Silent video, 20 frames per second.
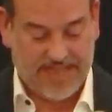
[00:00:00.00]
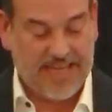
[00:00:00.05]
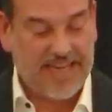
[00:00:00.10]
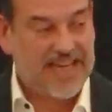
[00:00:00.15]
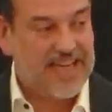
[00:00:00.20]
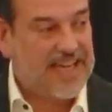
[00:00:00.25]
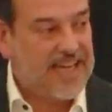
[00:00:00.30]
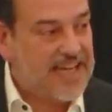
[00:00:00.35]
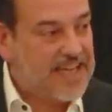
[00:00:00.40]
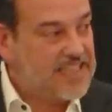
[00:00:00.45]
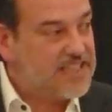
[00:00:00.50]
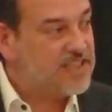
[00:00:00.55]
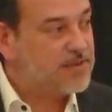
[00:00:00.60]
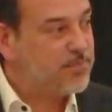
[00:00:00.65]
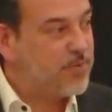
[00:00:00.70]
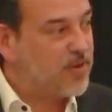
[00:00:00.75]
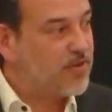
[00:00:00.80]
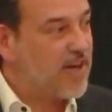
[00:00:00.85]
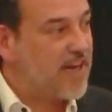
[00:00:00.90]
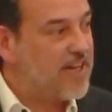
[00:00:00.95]

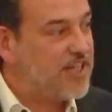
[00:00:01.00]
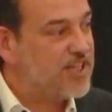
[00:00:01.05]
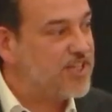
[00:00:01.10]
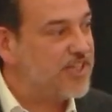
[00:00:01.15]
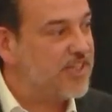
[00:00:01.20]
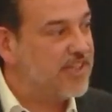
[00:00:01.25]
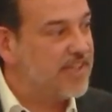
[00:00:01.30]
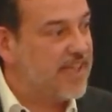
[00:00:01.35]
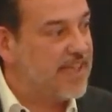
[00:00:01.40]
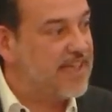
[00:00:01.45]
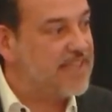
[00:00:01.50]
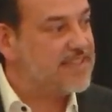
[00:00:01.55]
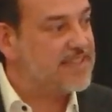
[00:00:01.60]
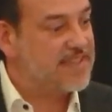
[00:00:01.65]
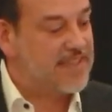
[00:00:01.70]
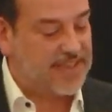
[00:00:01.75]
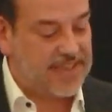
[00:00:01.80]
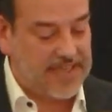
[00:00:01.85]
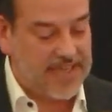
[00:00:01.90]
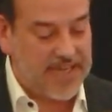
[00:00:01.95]
Inspiration is
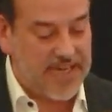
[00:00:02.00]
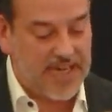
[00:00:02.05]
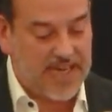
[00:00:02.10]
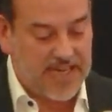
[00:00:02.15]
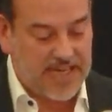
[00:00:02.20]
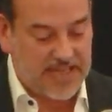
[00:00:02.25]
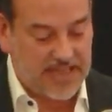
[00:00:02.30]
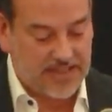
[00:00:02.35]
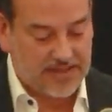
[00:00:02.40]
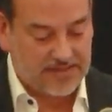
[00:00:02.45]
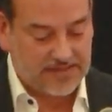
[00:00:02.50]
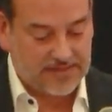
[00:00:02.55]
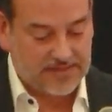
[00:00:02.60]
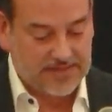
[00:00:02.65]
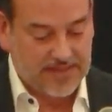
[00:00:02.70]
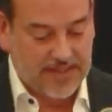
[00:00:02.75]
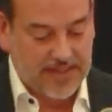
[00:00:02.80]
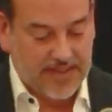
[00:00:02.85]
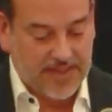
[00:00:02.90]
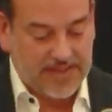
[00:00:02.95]
the key.
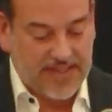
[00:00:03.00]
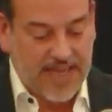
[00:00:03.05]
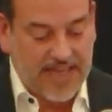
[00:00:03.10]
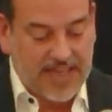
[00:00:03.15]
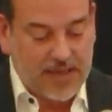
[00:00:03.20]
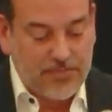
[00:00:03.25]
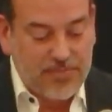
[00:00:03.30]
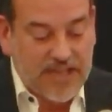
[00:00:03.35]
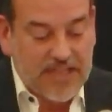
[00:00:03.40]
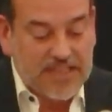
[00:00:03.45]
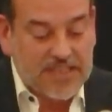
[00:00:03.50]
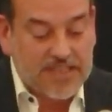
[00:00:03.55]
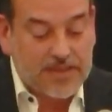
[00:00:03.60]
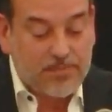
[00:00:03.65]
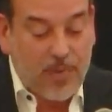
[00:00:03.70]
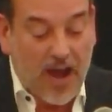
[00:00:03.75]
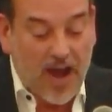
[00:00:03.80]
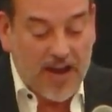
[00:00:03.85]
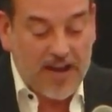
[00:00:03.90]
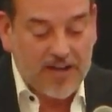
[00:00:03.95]
They can be
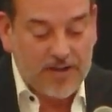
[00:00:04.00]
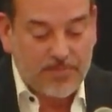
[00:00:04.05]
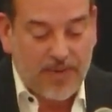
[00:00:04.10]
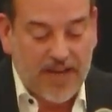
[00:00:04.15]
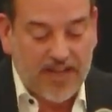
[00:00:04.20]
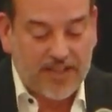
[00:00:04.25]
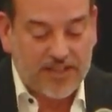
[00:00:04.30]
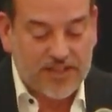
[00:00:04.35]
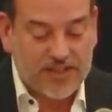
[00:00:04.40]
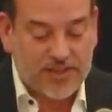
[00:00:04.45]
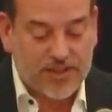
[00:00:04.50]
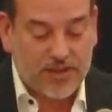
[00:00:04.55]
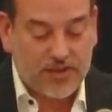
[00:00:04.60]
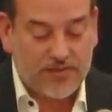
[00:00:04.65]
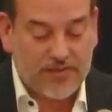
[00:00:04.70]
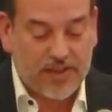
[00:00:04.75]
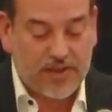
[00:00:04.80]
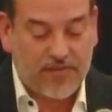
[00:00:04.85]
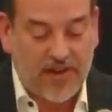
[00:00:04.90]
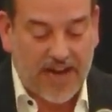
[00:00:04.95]
inspired by
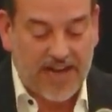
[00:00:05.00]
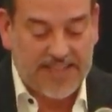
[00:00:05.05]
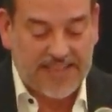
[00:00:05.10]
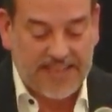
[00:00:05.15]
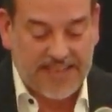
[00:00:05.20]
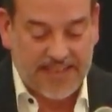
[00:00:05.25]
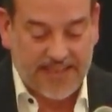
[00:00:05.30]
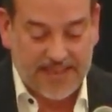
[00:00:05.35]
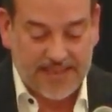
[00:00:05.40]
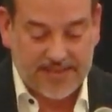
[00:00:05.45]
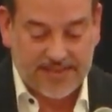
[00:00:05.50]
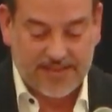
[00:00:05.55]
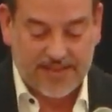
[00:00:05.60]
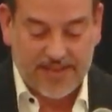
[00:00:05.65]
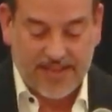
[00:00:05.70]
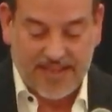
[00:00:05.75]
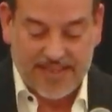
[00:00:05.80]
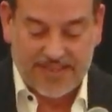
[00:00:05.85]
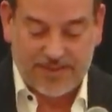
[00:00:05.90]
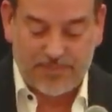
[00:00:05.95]
conservative ideas,
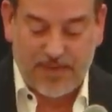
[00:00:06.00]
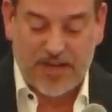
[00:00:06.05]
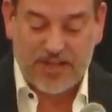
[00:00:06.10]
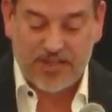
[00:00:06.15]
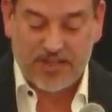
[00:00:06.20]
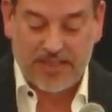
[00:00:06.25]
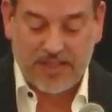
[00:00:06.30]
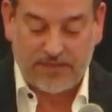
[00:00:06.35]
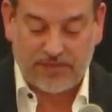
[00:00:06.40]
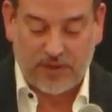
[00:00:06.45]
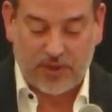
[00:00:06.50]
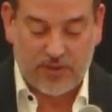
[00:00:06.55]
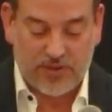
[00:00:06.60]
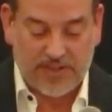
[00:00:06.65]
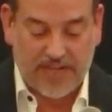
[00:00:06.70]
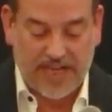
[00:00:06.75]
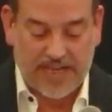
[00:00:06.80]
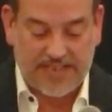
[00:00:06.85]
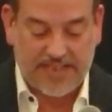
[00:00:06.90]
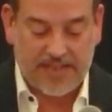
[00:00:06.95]
especially if those
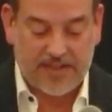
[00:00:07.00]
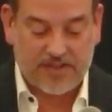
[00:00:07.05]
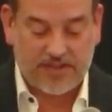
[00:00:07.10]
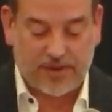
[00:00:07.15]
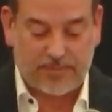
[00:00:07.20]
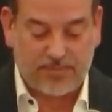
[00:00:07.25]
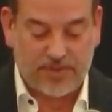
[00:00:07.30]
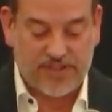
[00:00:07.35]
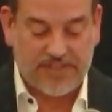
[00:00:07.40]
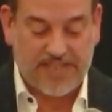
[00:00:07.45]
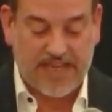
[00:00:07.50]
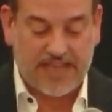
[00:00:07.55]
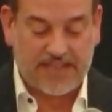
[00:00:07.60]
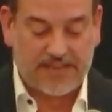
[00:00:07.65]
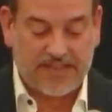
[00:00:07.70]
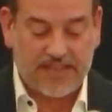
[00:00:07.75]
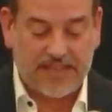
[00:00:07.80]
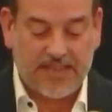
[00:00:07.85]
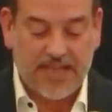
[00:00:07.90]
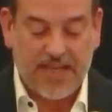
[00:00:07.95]
ideas are
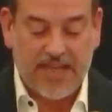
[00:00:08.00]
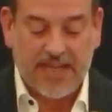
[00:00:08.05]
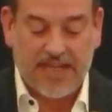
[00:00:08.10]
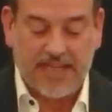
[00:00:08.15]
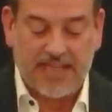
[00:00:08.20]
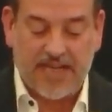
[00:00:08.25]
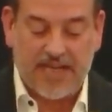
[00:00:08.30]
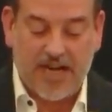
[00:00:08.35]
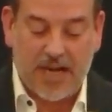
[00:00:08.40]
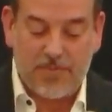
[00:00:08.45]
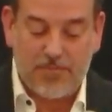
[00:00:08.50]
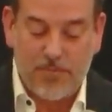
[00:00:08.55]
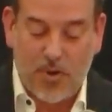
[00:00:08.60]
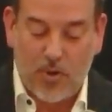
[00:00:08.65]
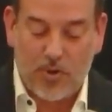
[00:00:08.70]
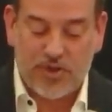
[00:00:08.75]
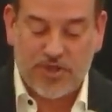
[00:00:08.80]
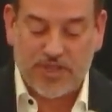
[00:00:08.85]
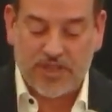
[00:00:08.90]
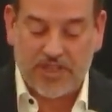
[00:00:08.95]
presented in an
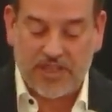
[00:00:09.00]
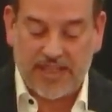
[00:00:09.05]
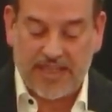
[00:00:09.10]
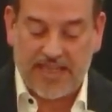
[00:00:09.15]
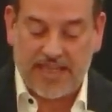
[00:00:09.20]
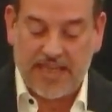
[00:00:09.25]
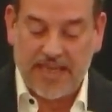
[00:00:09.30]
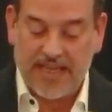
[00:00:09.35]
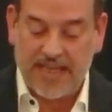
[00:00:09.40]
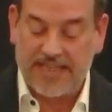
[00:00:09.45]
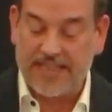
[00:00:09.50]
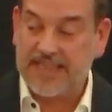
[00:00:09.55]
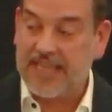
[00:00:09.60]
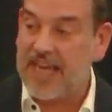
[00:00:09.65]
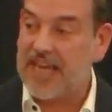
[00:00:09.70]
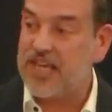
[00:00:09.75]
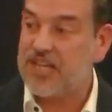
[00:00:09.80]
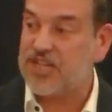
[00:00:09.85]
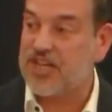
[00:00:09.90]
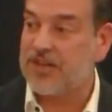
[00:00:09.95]
emotionally
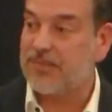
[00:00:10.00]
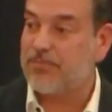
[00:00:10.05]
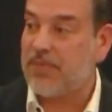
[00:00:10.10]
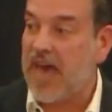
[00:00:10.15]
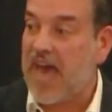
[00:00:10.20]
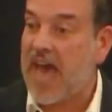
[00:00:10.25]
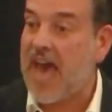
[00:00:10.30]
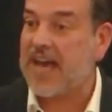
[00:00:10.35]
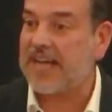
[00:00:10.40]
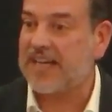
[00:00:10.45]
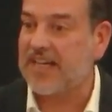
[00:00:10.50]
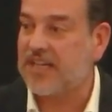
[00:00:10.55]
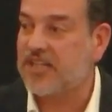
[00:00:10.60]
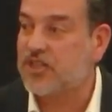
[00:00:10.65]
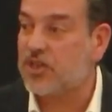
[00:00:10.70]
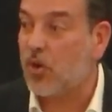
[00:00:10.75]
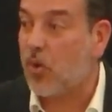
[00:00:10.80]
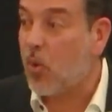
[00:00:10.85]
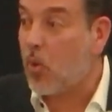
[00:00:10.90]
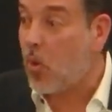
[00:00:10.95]
engaging package,
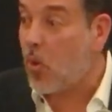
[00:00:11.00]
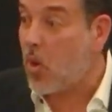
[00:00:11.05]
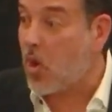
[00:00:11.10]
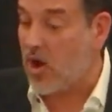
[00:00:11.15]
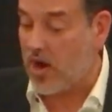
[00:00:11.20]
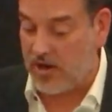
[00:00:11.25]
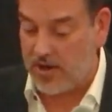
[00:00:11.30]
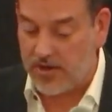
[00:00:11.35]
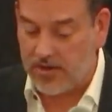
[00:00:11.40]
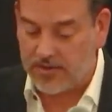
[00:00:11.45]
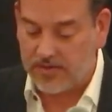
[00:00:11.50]
or